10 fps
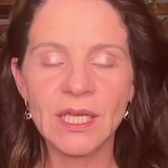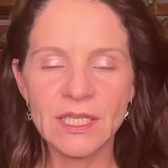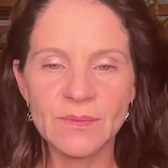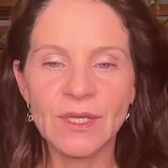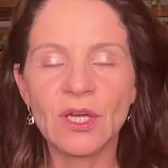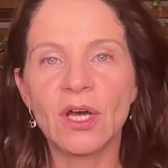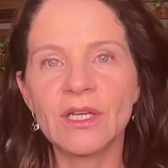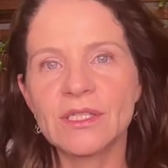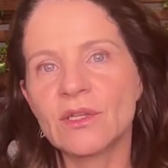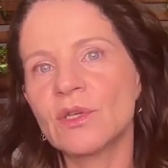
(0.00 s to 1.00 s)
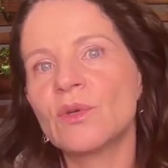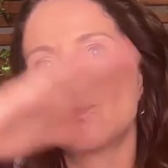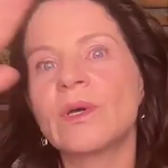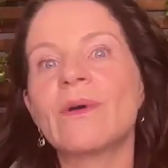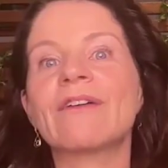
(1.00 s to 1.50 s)
is because it
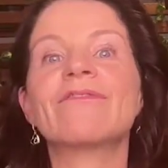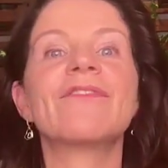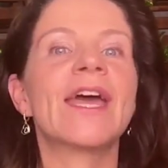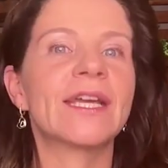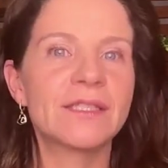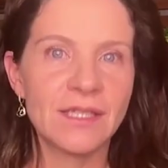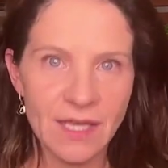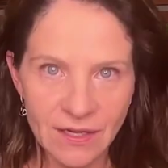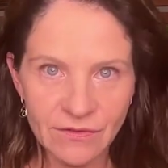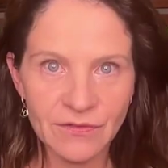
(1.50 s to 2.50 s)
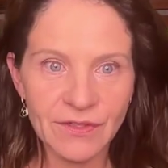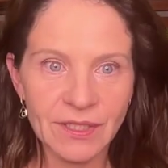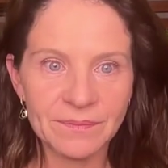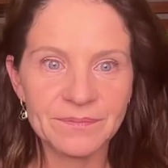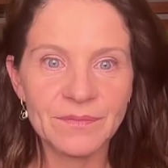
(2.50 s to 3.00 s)
will affect
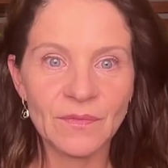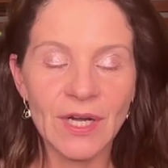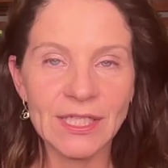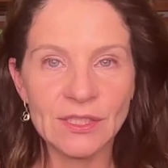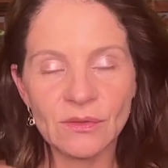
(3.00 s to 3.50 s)
everything, right?